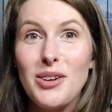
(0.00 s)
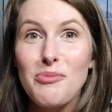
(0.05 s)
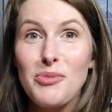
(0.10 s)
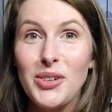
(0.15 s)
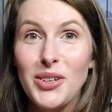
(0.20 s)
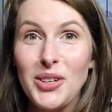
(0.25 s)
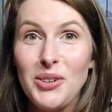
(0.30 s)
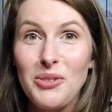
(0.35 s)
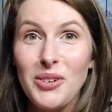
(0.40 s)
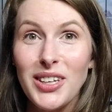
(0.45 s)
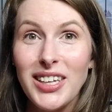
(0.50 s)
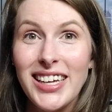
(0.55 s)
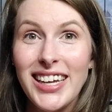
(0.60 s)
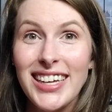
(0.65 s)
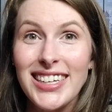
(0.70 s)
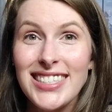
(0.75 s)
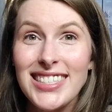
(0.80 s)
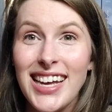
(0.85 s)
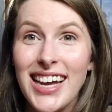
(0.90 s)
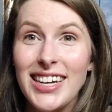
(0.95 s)
I'm really, really
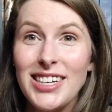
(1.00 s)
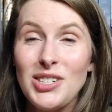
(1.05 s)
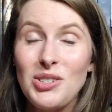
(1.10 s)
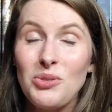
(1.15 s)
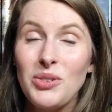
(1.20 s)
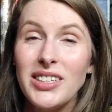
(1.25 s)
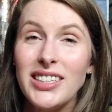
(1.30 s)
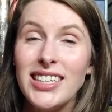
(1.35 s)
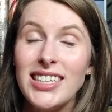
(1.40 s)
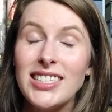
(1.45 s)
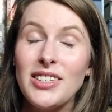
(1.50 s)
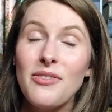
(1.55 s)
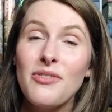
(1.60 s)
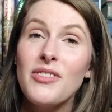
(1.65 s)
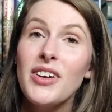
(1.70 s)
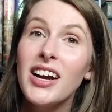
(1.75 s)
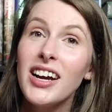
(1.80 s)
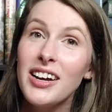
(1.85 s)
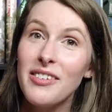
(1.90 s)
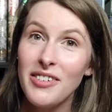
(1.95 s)
excited to read these
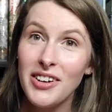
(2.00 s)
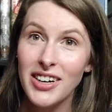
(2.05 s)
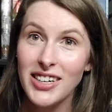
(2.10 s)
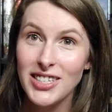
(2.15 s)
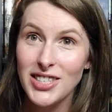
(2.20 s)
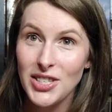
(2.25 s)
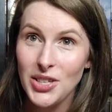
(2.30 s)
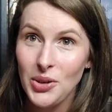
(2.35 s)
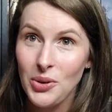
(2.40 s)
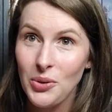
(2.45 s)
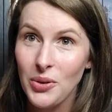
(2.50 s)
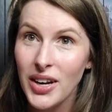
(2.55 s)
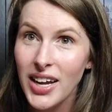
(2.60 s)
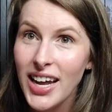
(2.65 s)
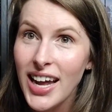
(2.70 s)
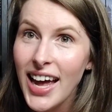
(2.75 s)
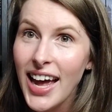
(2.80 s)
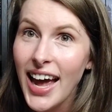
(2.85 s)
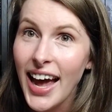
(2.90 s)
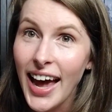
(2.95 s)
very, very soon
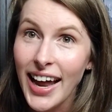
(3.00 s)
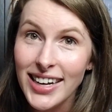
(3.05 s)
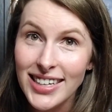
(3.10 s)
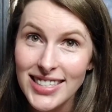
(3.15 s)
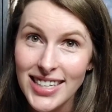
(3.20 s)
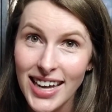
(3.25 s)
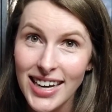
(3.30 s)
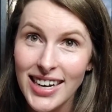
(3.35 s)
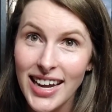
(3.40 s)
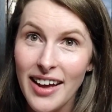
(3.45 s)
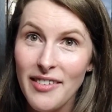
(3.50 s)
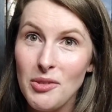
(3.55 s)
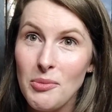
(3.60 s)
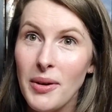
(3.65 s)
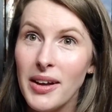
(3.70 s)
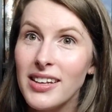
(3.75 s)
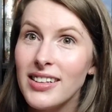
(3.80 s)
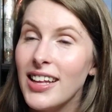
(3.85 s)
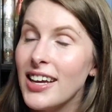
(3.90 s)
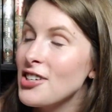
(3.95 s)
and excited to have them in
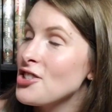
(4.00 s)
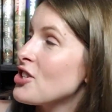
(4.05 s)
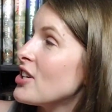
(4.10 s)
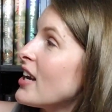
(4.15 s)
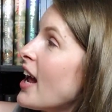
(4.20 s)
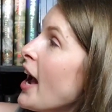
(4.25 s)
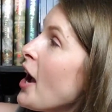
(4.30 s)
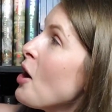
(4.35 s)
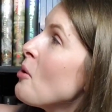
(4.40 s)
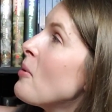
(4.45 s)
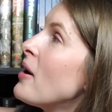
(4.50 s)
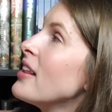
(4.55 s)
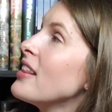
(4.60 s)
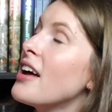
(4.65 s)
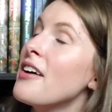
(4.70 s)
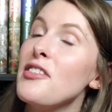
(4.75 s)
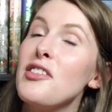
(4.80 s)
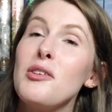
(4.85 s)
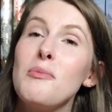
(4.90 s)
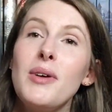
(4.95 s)
my collection. I hope I
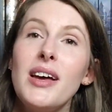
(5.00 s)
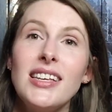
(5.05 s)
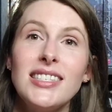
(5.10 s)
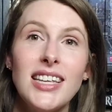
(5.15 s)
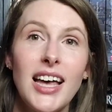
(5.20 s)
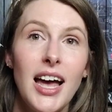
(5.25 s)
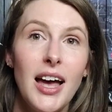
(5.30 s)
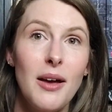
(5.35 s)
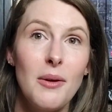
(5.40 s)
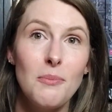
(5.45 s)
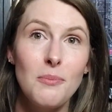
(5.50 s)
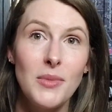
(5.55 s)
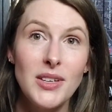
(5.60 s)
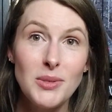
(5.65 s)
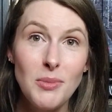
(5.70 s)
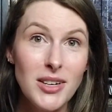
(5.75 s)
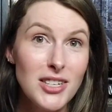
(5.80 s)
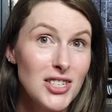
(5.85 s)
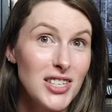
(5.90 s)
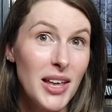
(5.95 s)
love them as
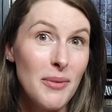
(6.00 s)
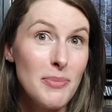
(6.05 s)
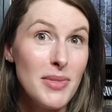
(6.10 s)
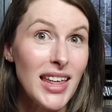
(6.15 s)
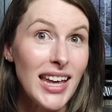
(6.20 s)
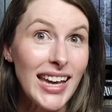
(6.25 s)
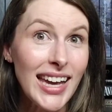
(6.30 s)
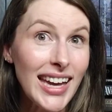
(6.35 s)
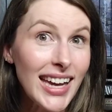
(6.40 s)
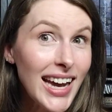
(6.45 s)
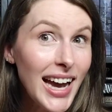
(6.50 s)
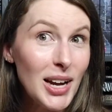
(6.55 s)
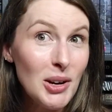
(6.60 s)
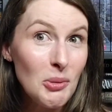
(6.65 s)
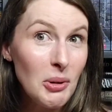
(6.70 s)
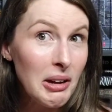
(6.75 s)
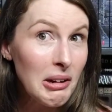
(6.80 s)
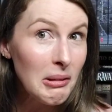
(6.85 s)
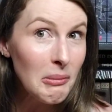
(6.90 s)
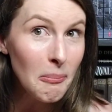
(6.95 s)
much as I'm thinking I
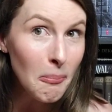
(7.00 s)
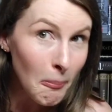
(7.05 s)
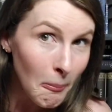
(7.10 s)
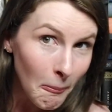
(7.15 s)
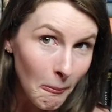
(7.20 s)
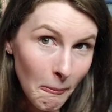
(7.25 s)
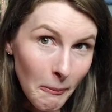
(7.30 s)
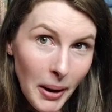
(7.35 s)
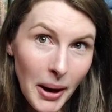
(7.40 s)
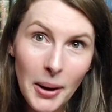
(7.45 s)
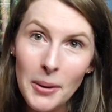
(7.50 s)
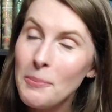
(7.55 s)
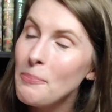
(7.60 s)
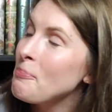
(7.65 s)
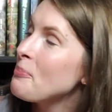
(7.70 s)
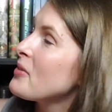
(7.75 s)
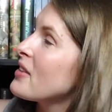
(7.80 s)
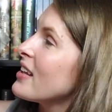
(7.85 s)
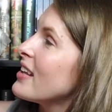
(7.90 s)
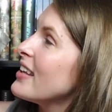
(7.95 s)
will, but
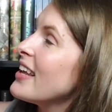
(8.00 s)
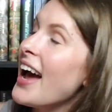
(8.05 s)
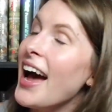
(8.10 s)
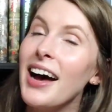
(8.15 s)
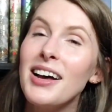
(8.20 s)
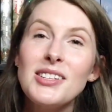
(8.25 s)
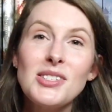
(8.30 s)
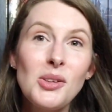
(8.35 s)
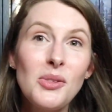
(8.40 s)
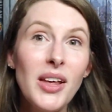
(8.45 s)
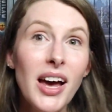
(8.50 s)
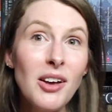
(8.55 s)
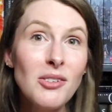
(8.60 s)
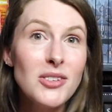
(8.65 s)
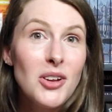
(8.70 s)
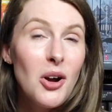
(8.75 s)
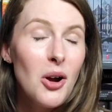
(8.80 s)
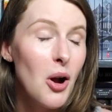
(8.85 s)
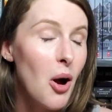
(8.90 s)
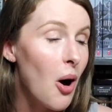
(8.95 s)
yeah, so those
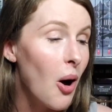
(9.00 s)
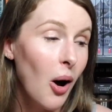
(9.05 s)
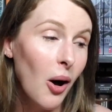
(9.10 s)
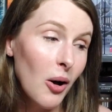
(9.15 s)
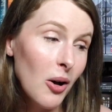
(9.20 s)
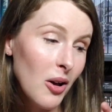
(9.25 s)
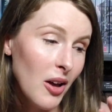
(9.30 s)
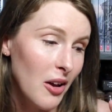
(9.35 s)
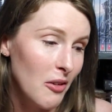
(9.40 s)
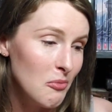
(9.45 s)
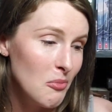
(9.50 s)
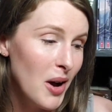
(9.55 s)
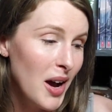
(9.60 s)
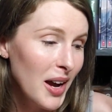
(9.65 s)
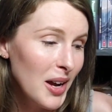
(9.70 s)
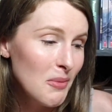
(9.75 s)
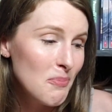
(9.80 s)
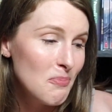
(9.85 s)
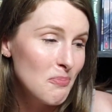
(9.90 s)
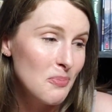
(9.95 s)
are all of my
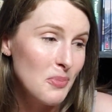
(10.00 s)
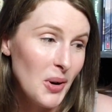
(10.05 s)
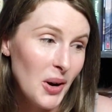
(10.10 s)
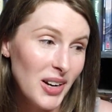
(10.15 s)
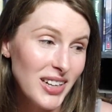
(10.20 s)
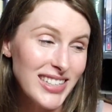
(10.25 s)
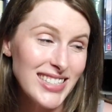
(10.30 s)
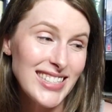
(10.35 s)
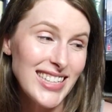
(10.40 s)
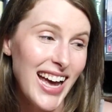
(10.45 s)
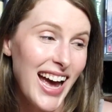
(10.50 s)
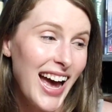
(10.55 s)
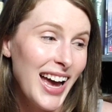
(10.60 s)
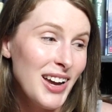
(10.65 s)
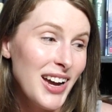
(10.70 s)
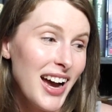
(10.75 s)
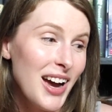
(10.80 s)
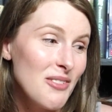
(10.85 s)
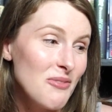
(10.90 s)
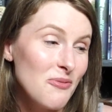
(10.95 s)
books. I
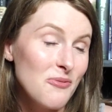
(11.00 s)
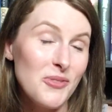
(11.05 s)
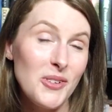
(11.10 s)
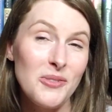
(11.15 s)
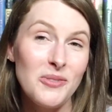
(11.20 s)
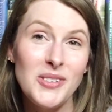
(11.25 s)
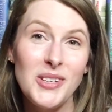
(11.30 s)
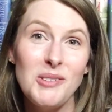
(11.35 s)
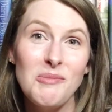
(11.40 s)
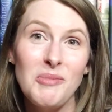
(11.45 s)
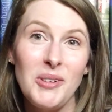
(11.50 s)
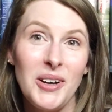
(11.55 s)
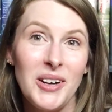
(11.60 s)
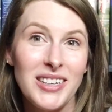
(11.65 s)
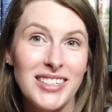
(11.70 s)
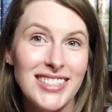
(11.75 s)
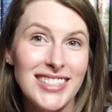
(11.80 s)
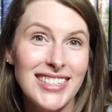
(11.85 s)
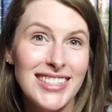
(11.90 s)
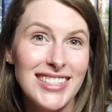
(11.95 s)
got 15
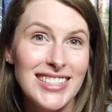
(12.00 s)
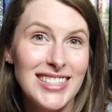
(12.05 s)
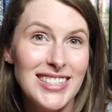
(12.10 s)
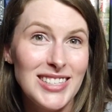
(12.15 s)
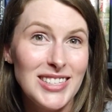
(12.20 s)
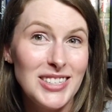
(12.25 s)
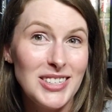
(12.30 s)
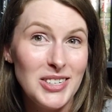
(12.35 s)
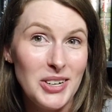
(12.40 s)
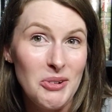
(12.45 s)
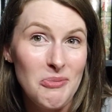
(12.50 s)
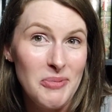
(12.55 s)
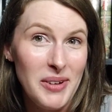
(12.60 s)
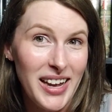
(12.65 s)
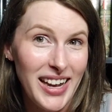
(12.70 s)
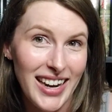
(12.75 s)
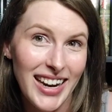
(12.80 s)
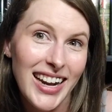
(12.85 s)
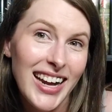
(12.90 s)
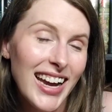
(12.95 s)
books. That's
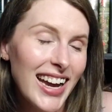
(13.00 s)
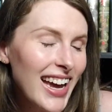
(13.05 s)
stupid.